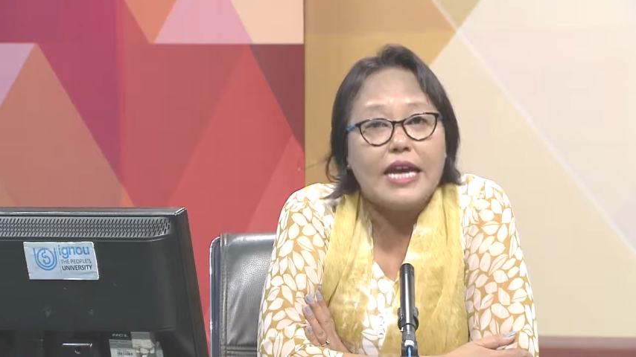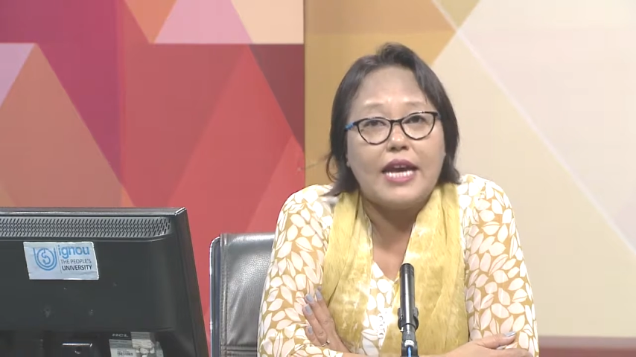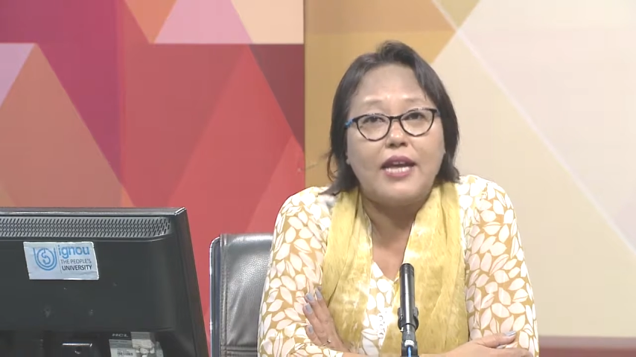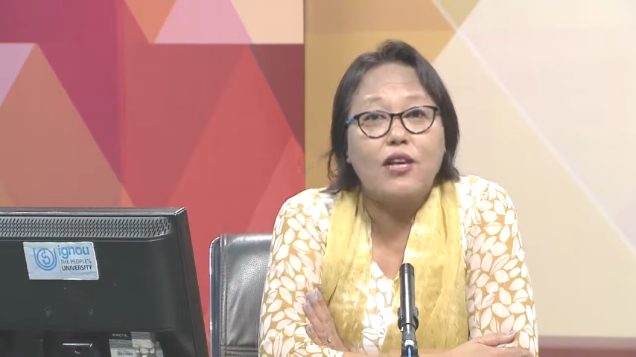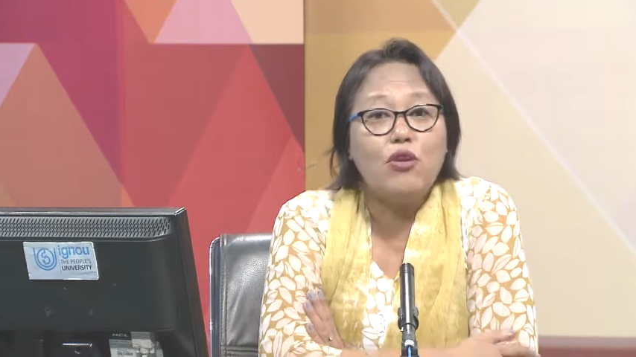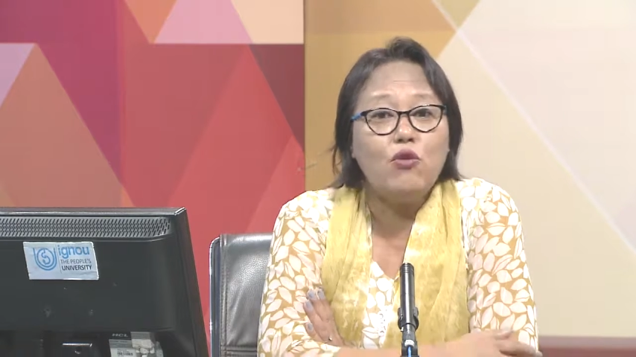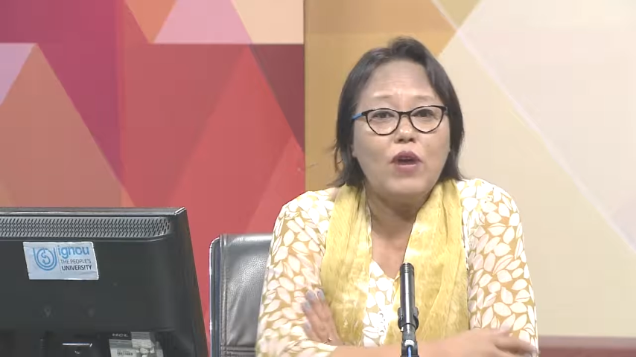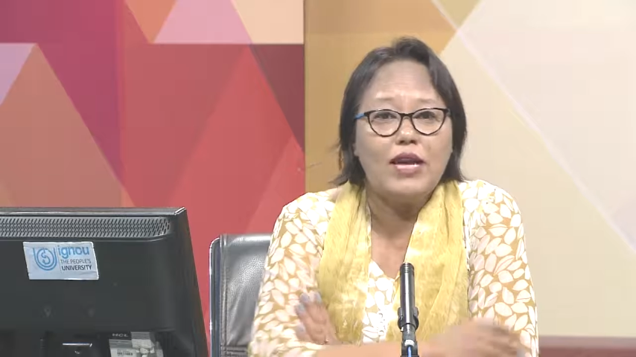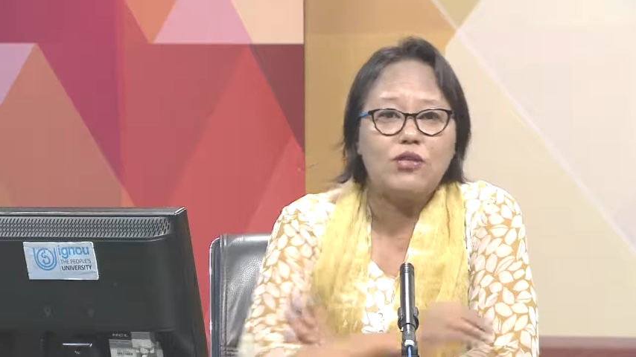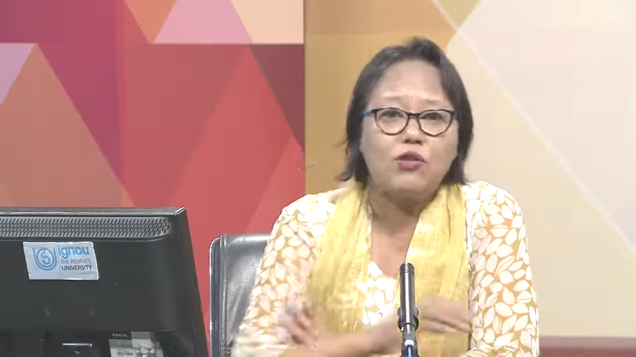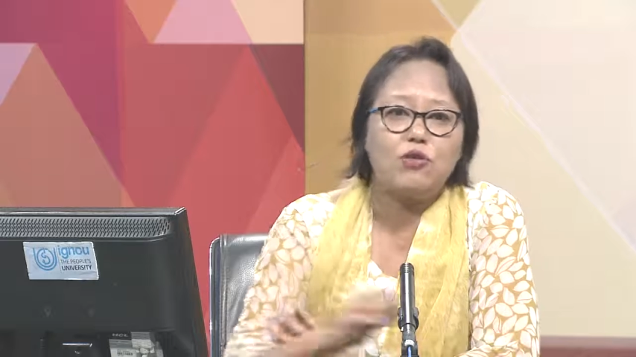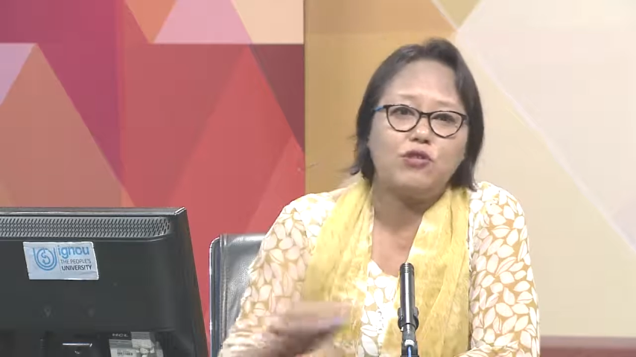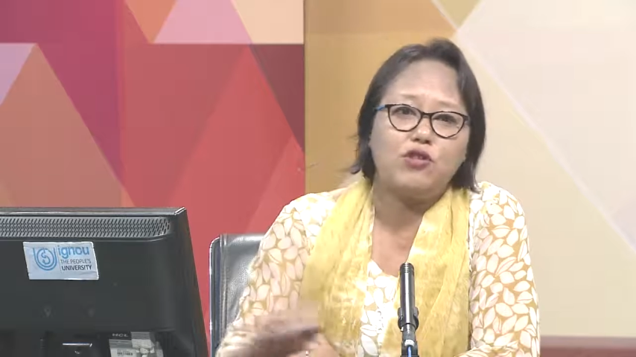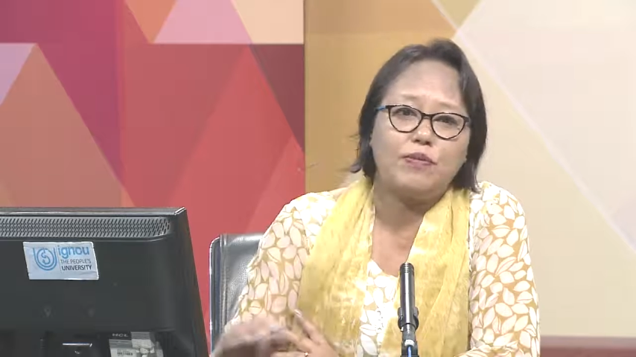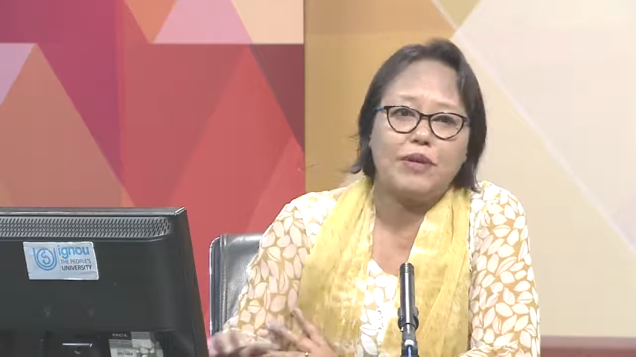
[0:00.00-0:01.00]
IGNOU has
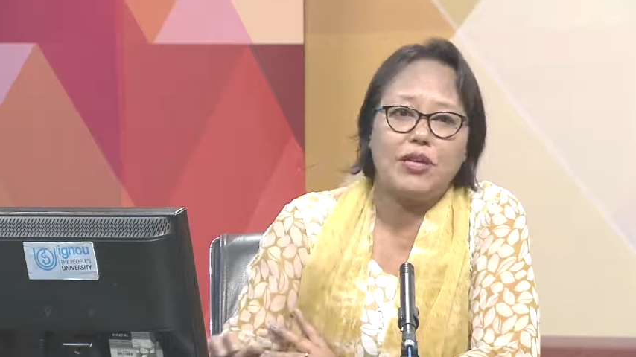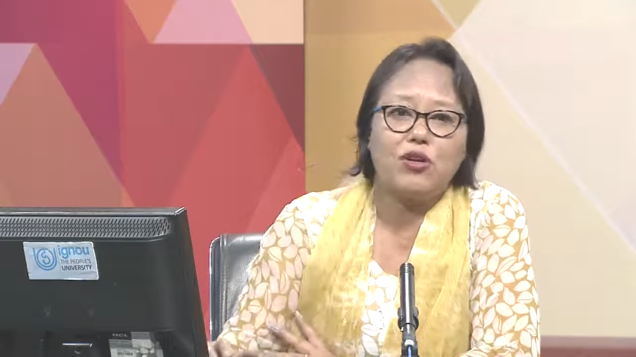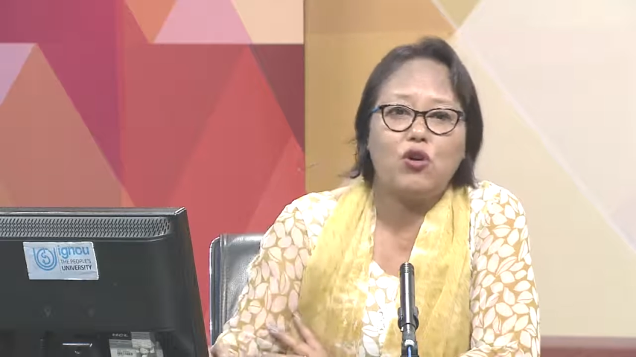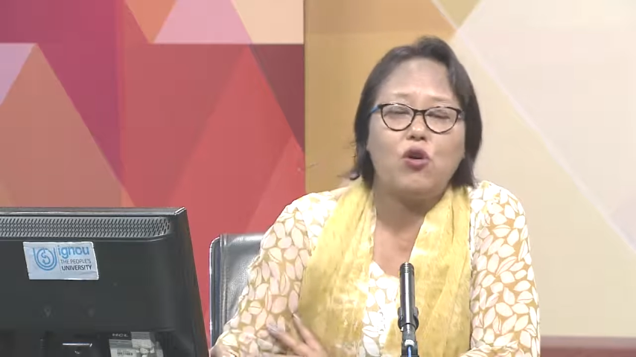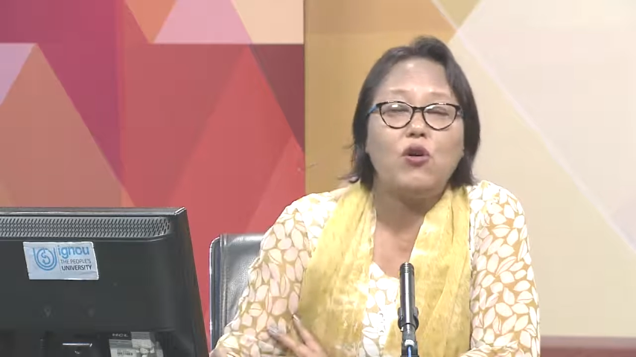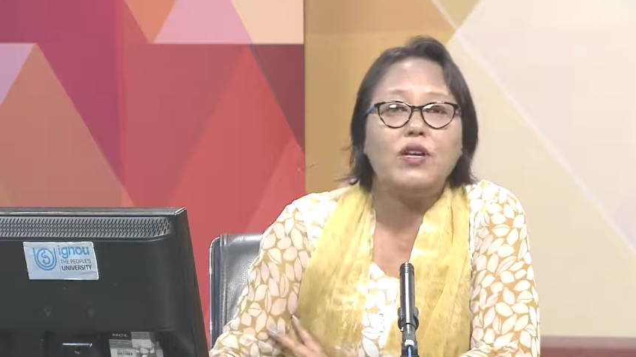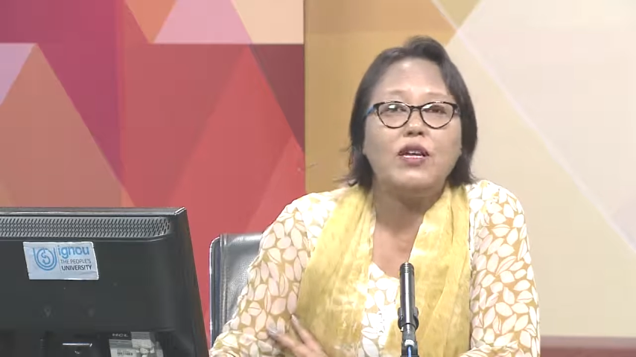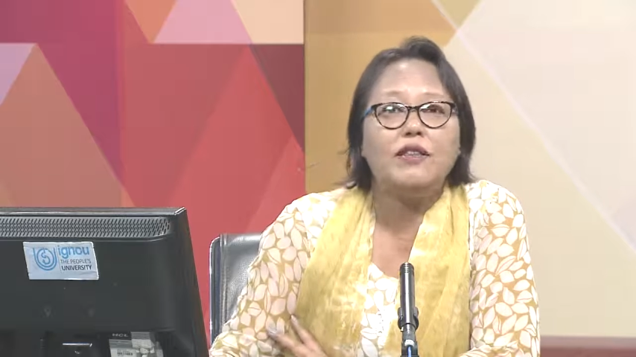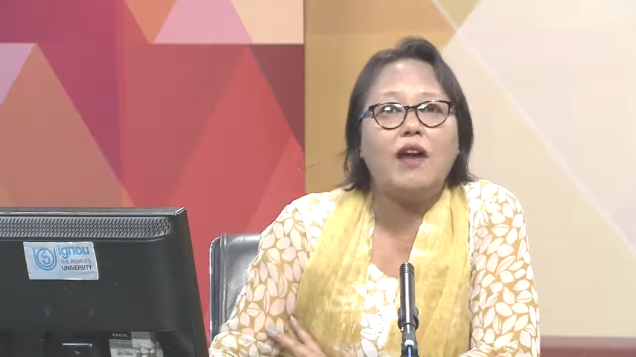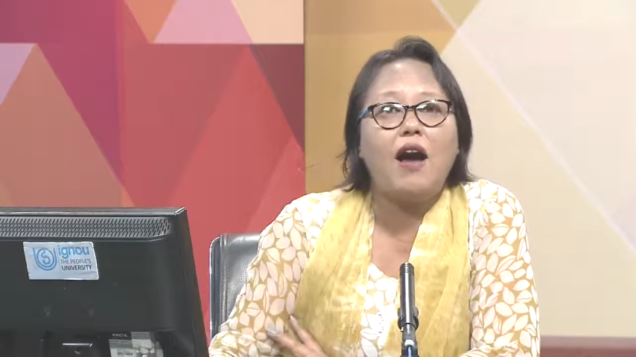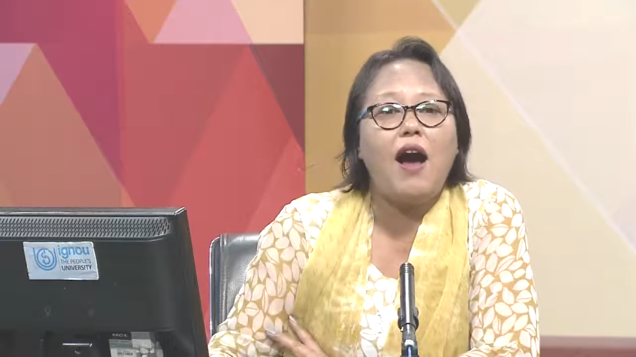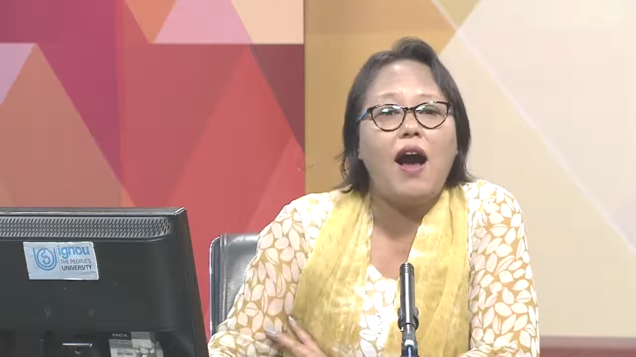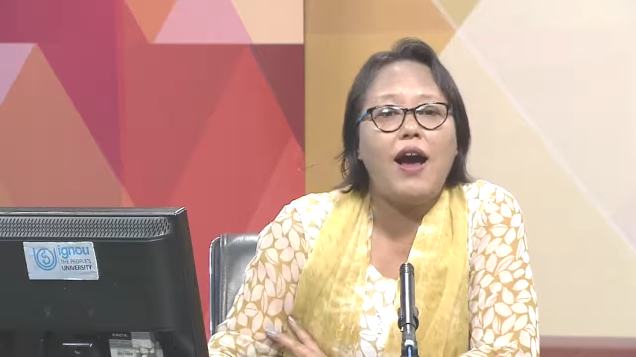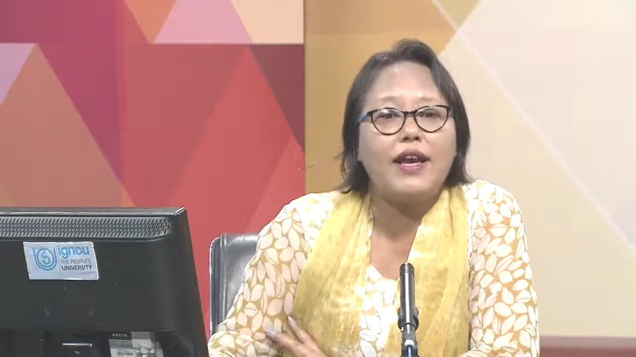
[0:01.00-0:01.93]
also been accorded the